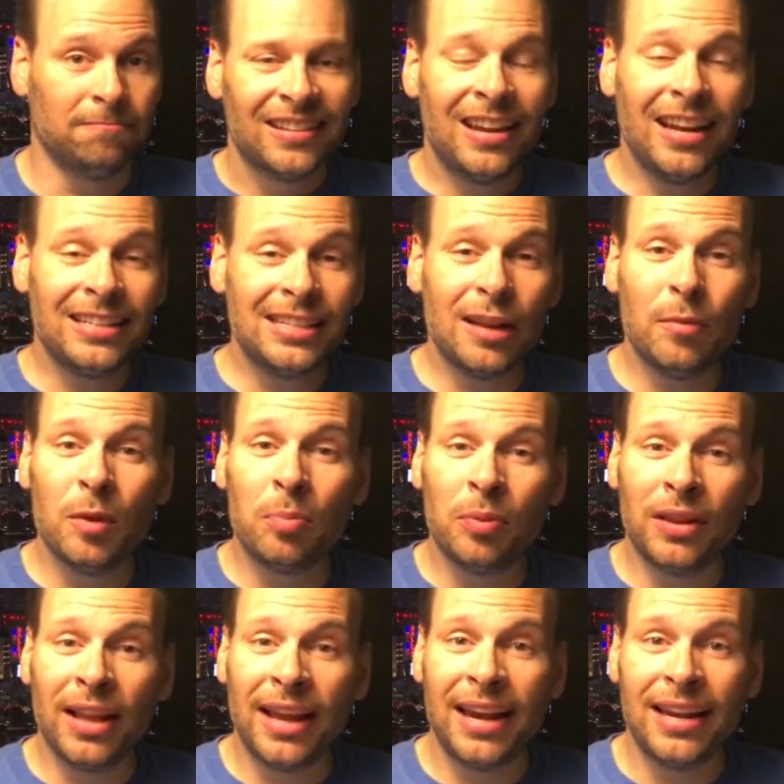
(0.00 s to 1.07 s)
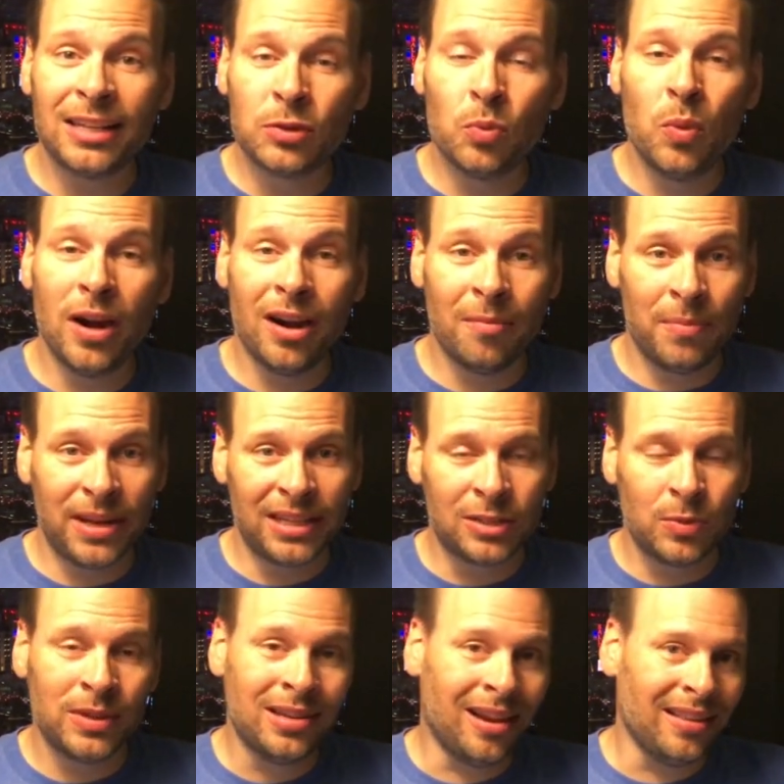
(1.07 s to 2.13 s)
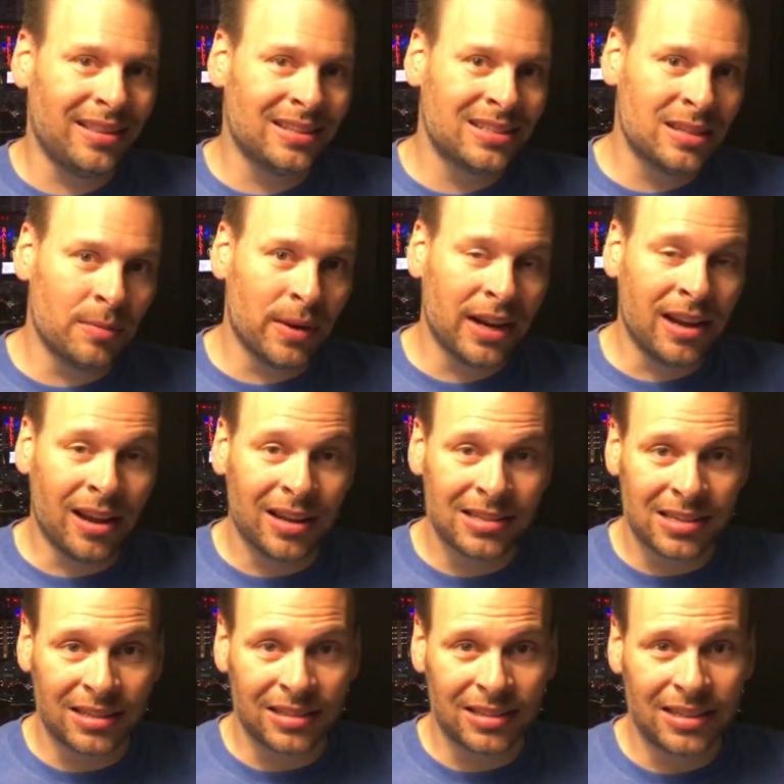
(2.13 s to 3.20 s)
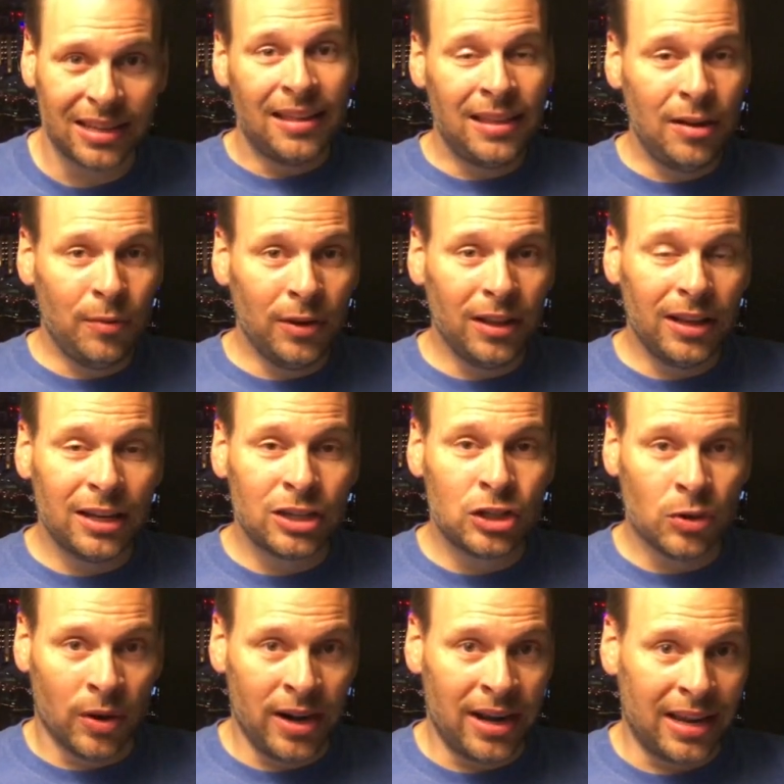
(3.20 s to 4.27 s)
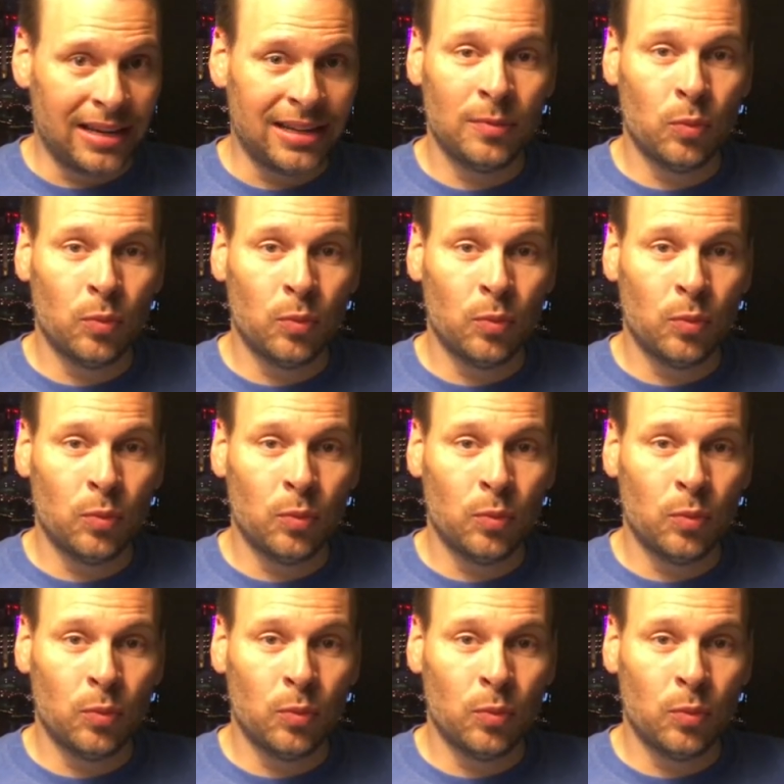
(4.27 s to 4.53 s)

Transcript: The next game we played is Werebeast. We taught this to my cousins, and they really enjoyed it.